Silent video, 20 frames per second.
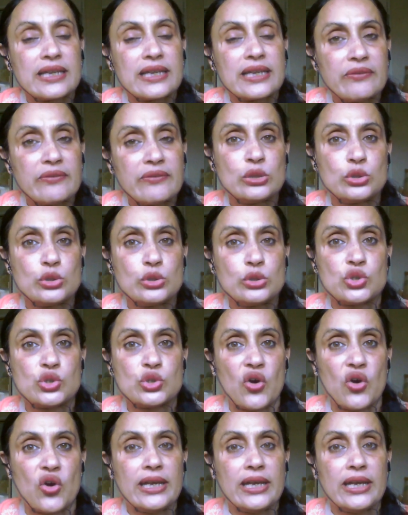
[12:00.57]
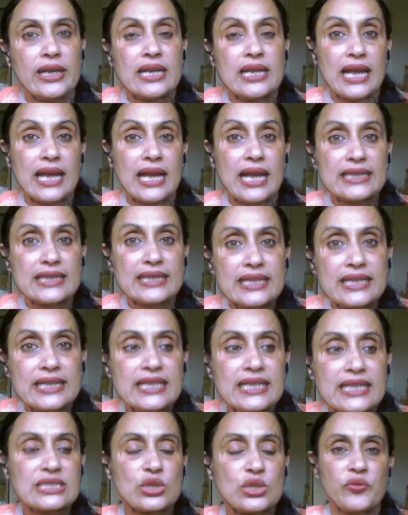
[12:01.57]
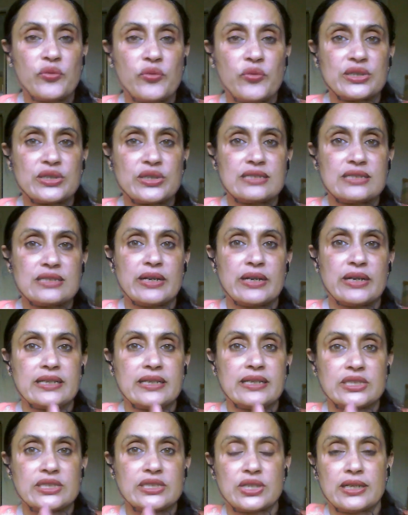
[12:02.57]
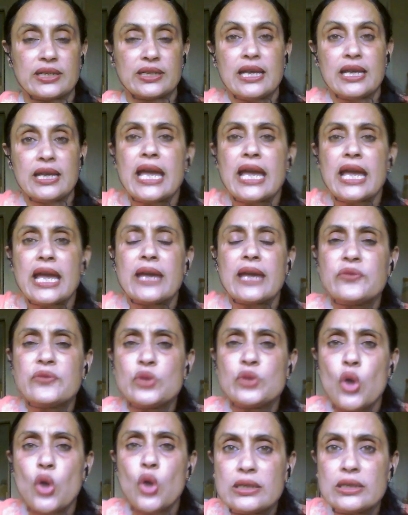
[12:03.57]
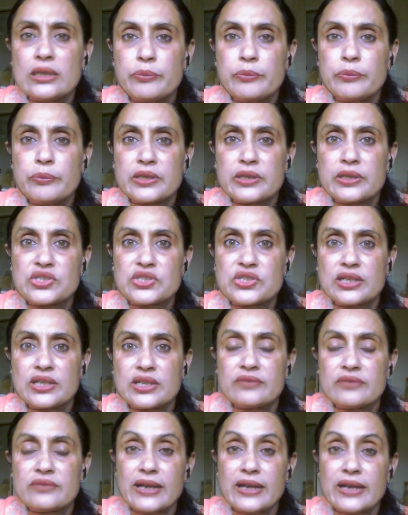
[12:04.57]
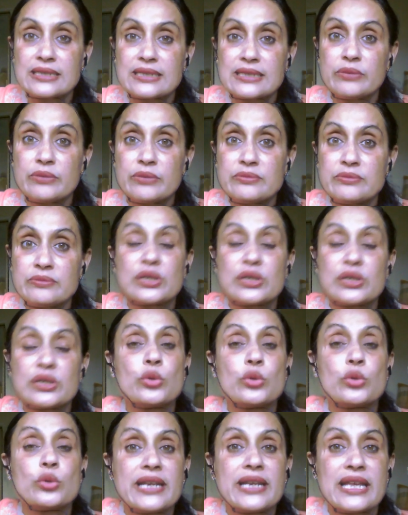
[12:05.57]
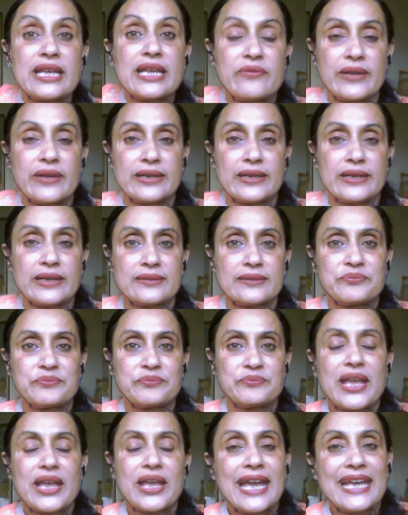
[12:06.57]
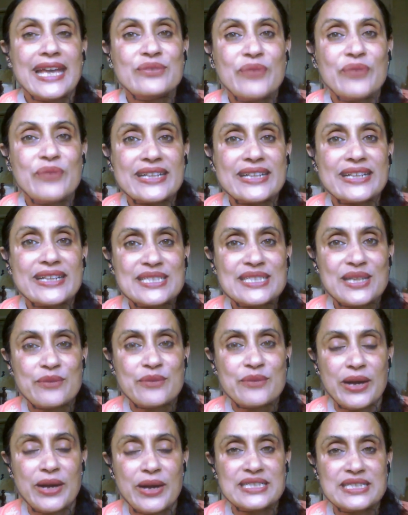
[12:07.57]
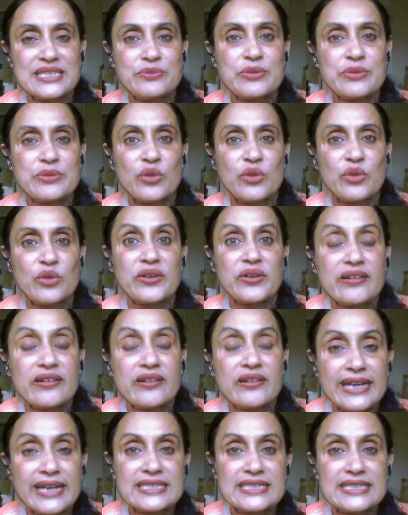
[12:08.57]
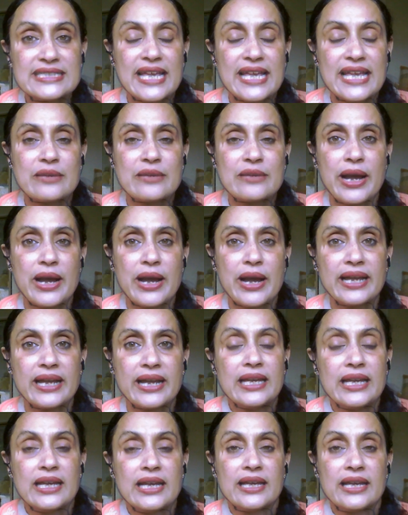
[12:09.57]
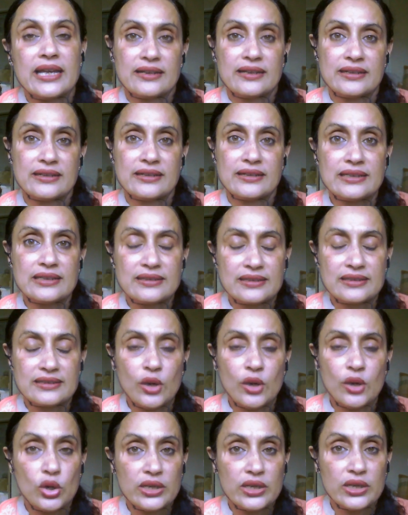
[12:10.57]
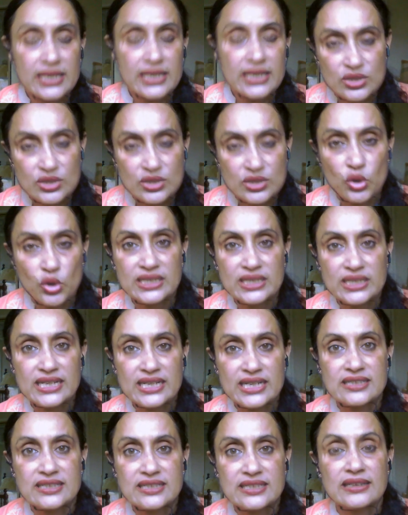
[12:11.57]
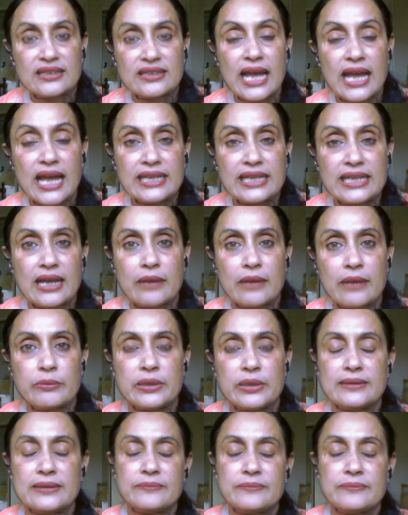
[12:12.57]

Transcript: given you joy, and then let's go for this meditation. If not a person, in fact, sometimes it could be an event. In fact, this reminds me of a great saying by His Holiness the Dalai Lama.